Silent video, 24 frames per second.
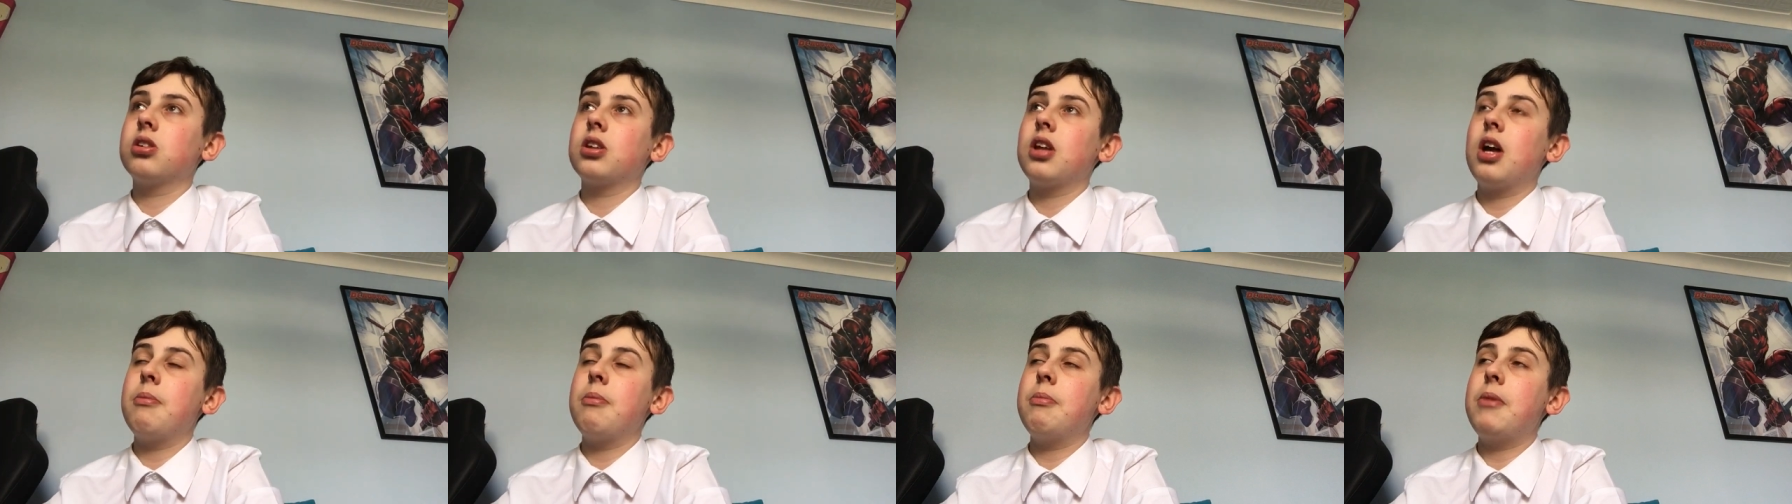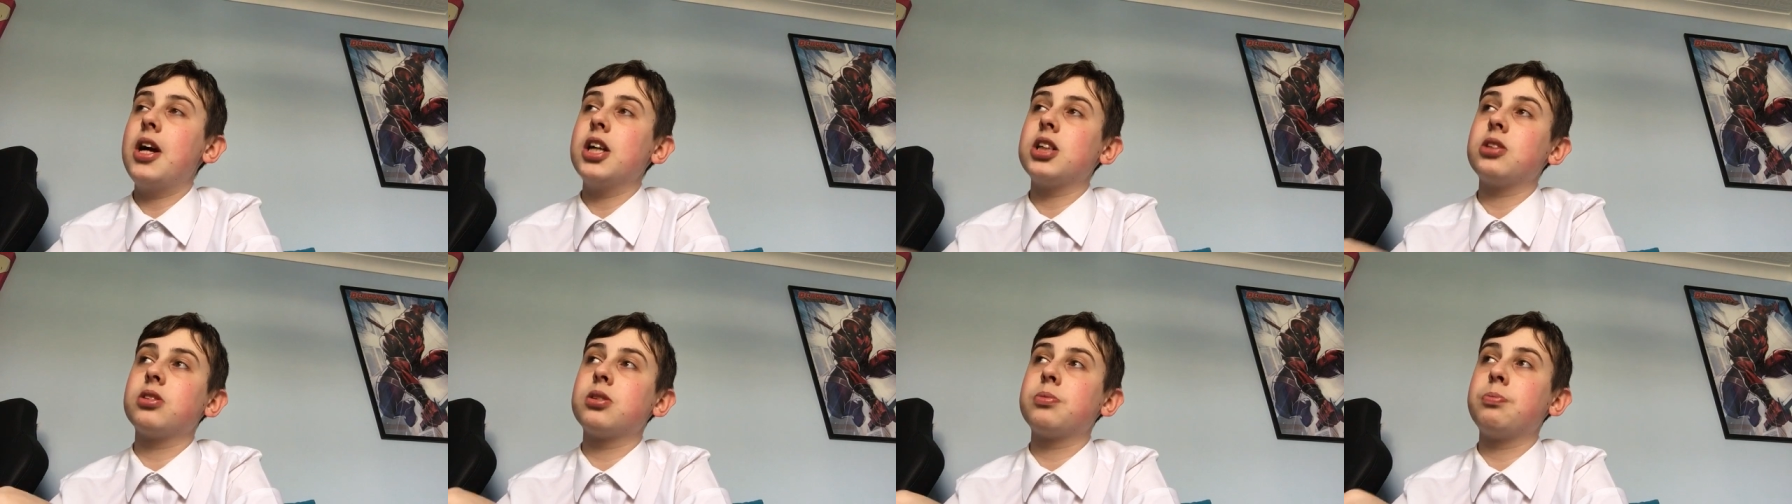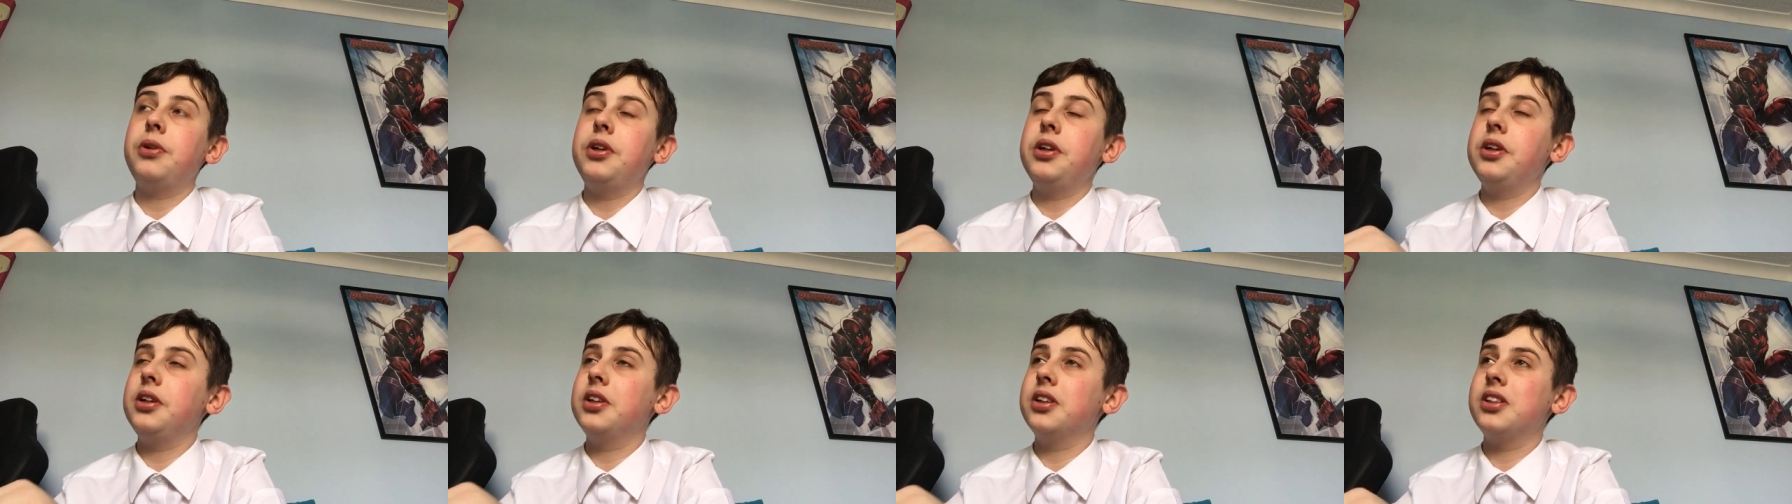That match was
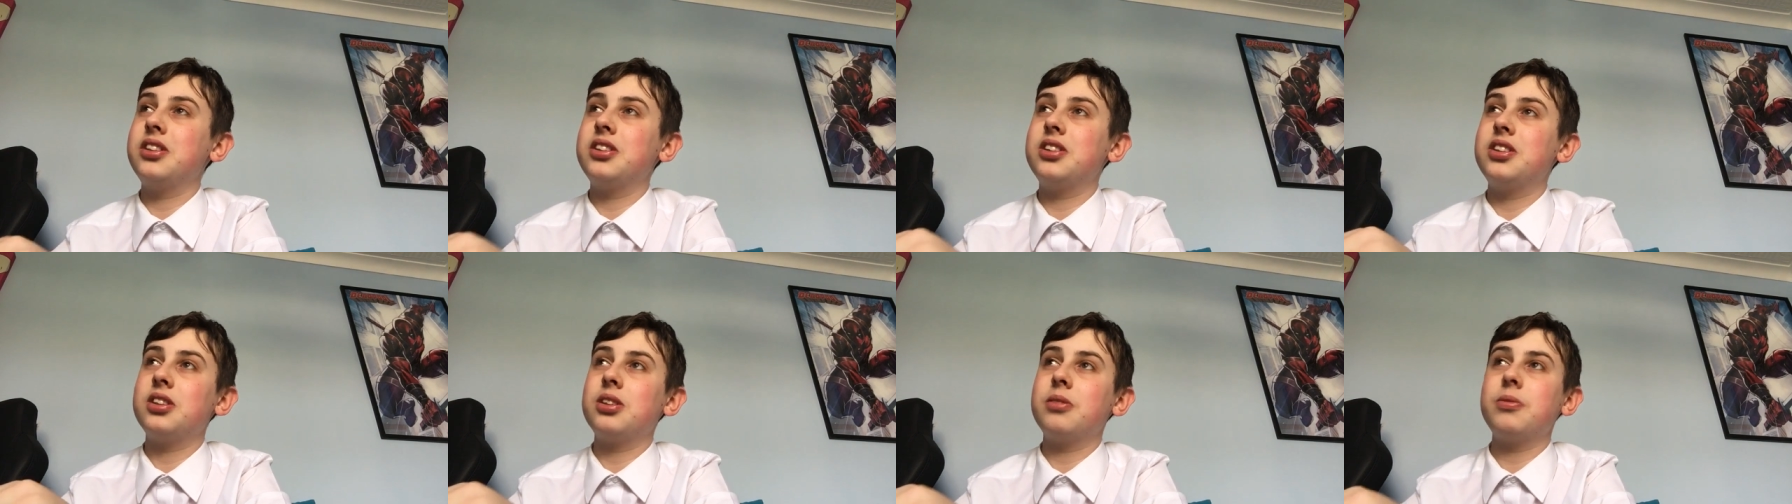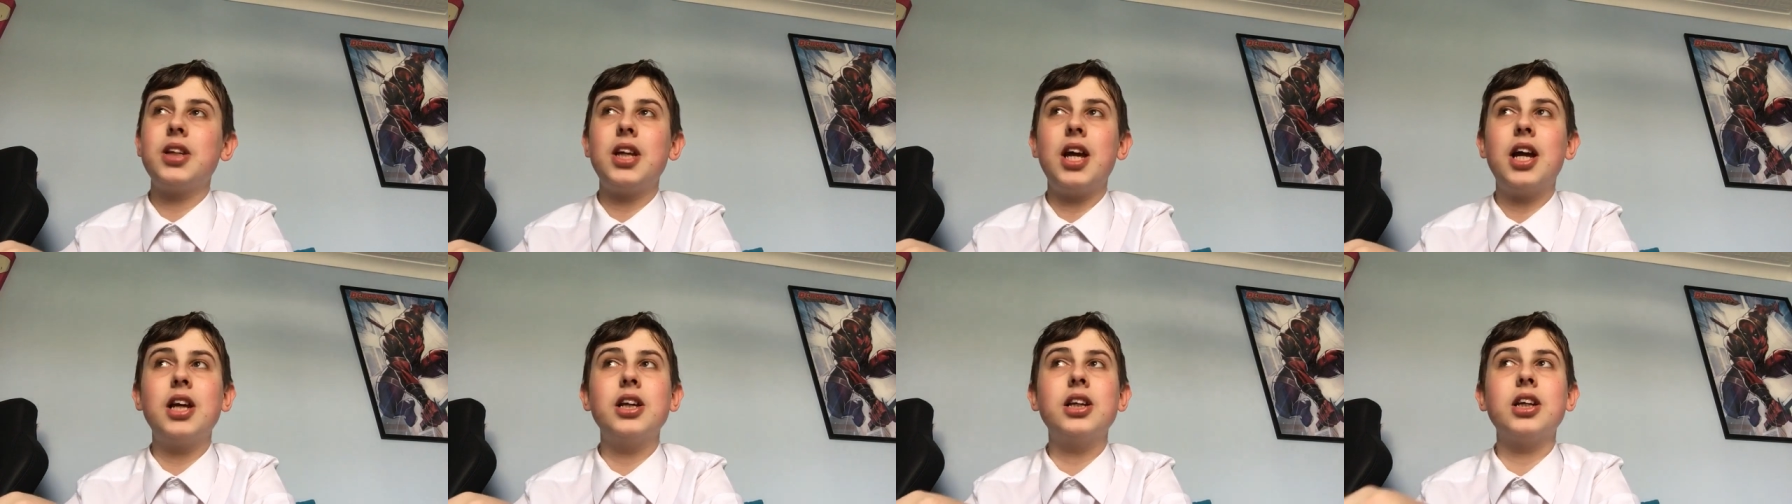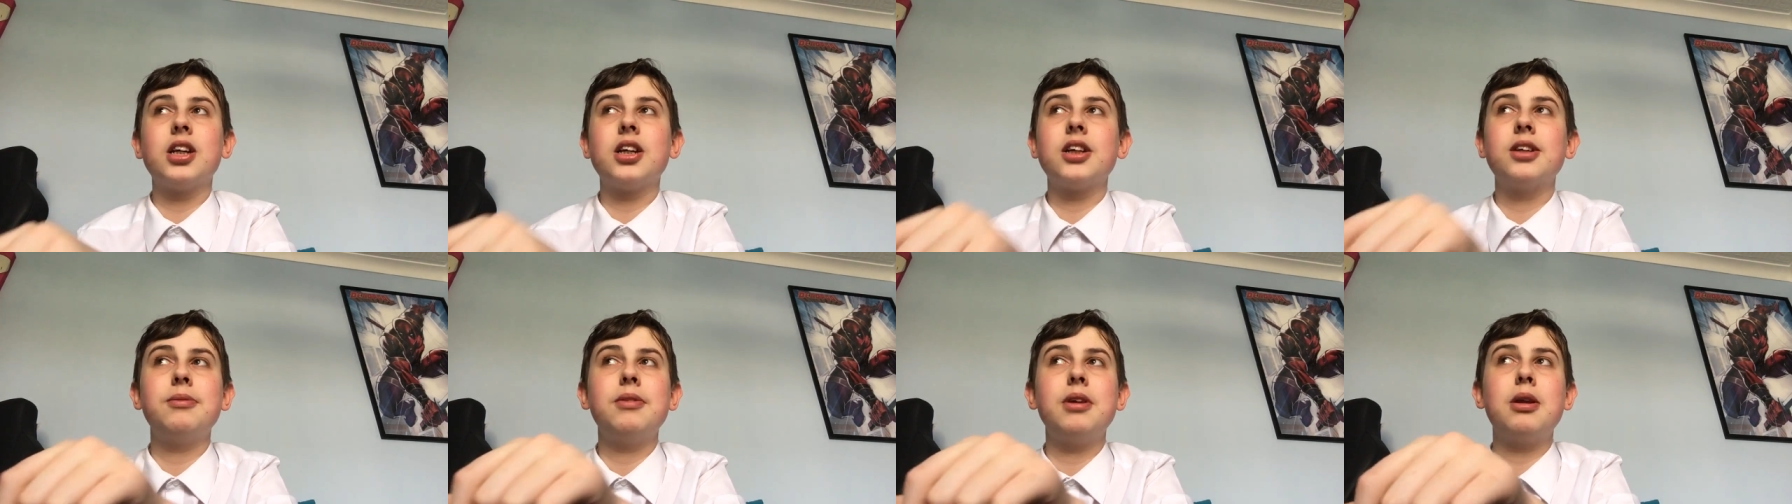pretty good. I mean,
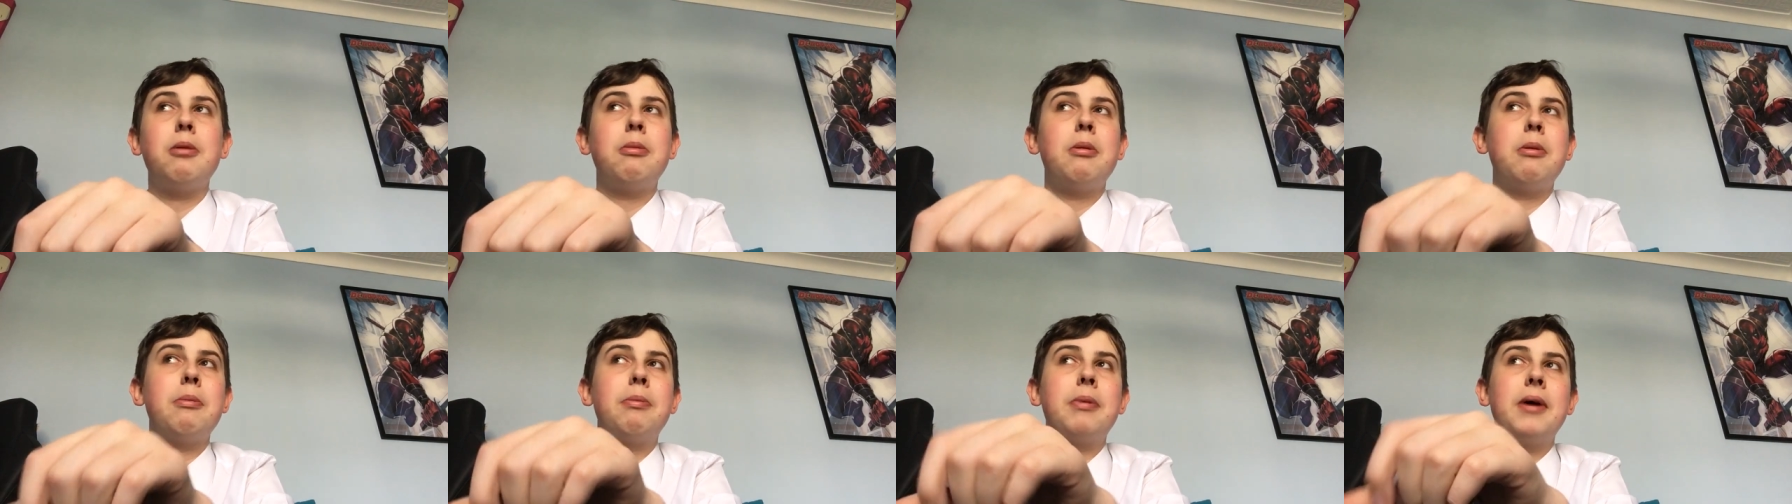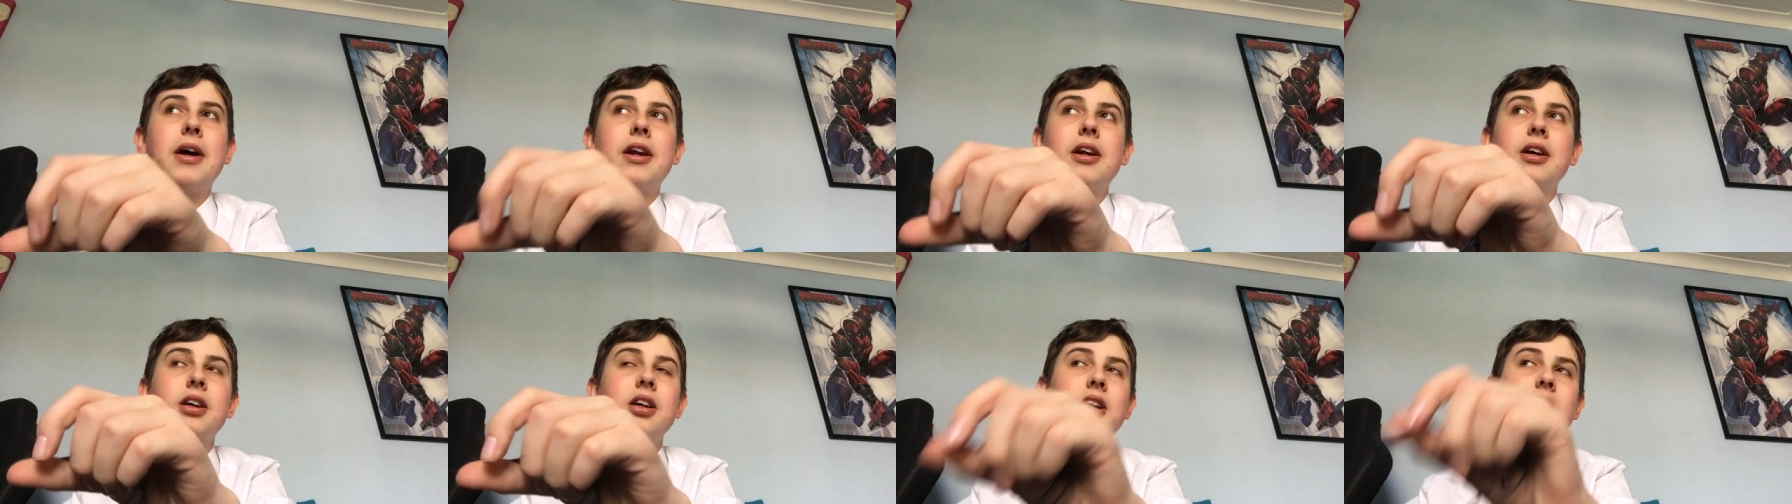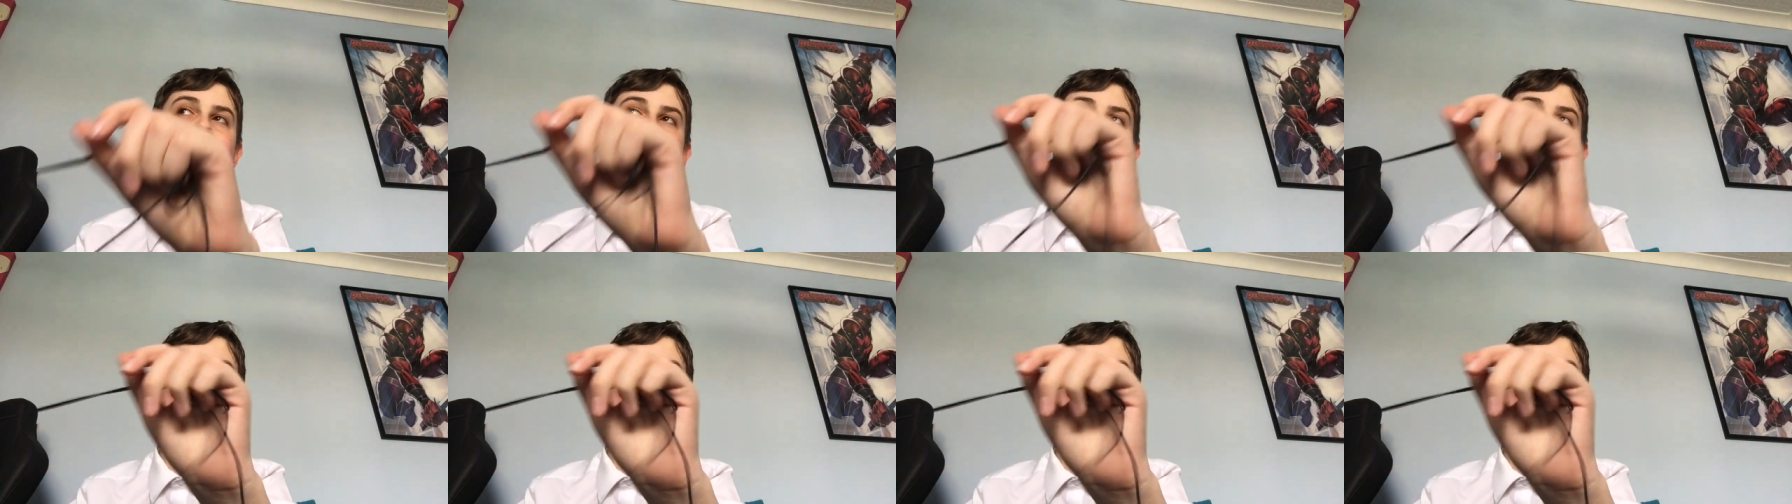it could have been a bit better.